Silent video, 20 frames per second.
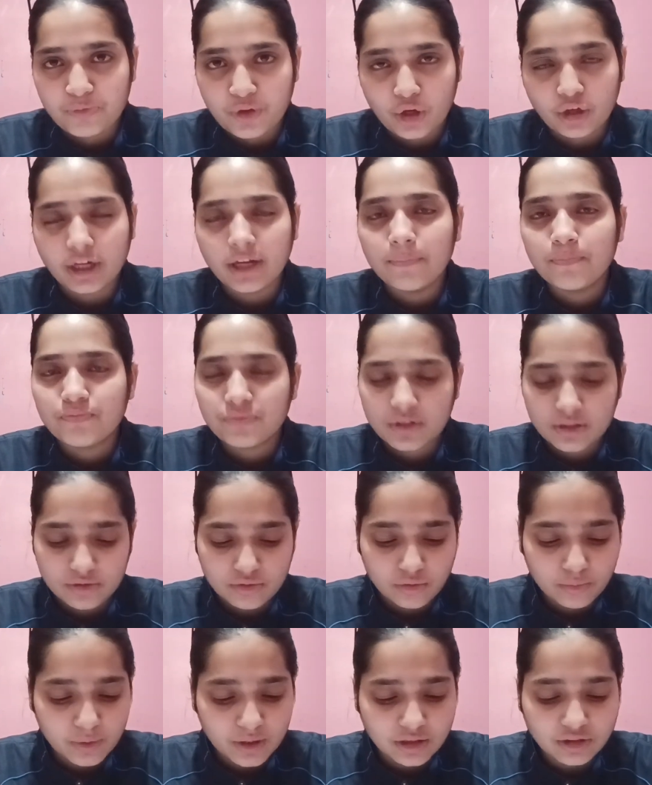Okay,
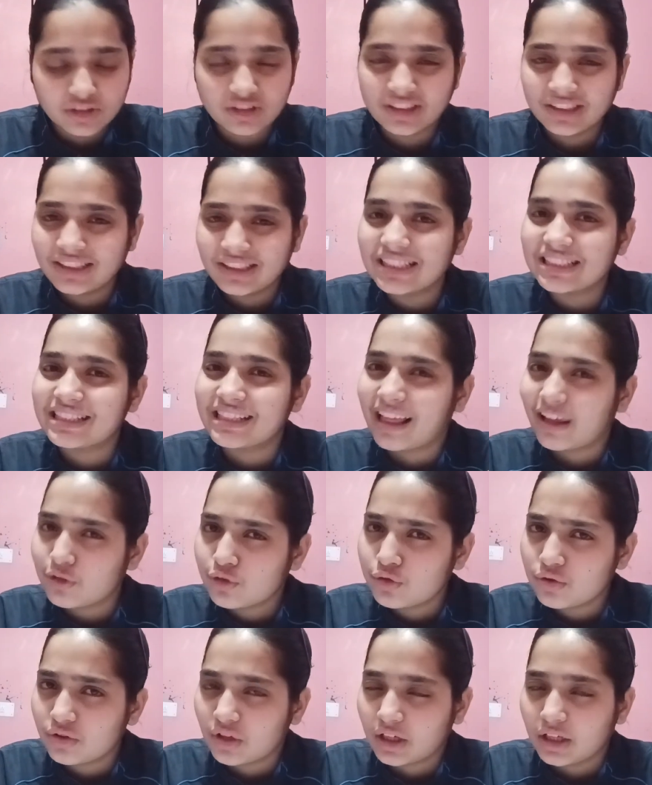so because this is
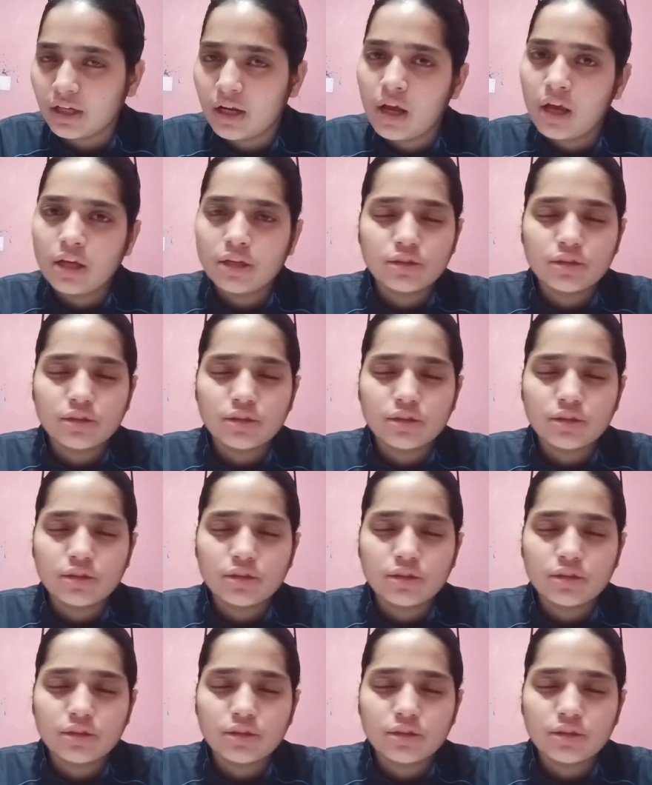natural,